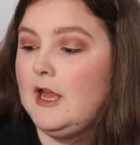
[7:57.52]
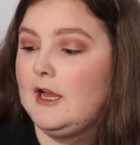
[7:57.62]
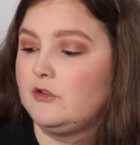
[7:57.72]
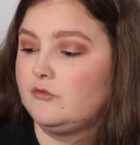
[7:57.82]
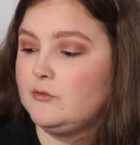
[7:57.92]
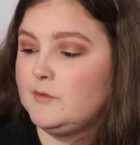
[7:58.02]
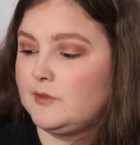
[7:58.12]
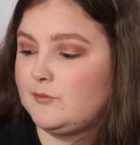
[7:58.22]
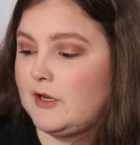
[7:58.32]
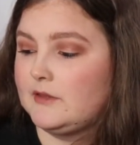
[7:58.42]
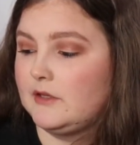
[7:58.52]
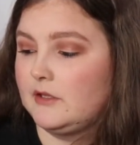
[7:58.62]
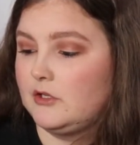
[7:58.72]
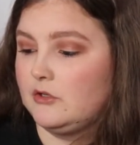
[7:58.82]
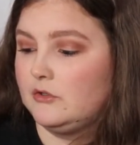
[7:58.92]
As rumours spread that the
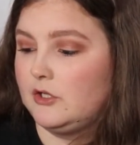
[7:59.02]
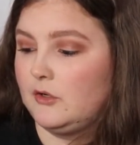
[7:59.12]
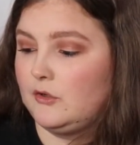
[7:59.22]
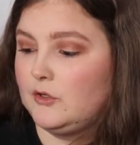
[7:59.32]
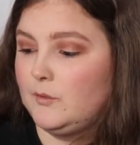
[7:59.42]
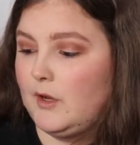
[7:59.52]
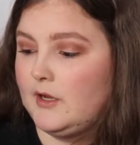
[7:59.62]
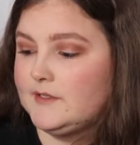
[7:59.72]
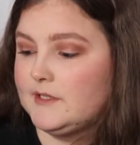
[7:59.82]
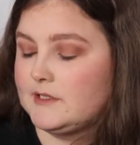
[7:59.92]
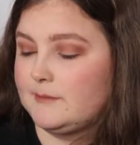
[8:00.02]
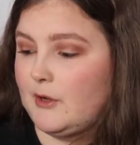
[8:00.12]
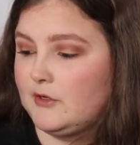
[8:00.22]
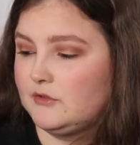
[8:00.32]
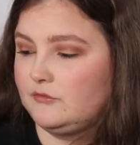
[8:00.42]
cure no longer works and
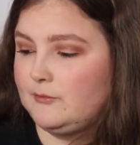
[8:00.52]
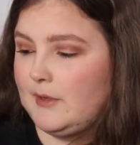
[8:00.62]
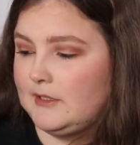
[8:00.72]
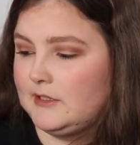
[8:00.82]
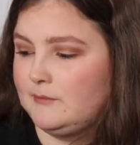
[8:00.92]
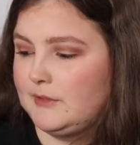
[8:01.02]
sparks of rebellion